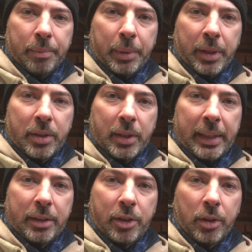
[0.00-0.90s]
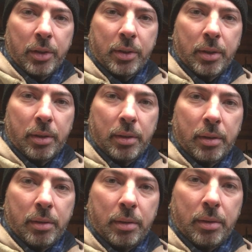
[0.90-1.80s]
but you see it's just
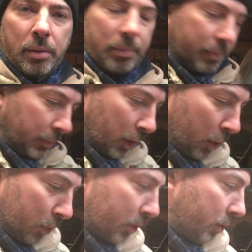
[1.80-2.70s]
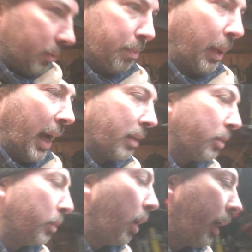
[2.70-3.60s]
loose
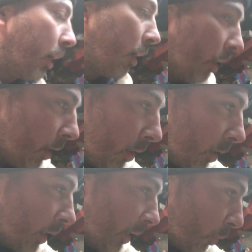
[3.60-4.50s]
packed wire. It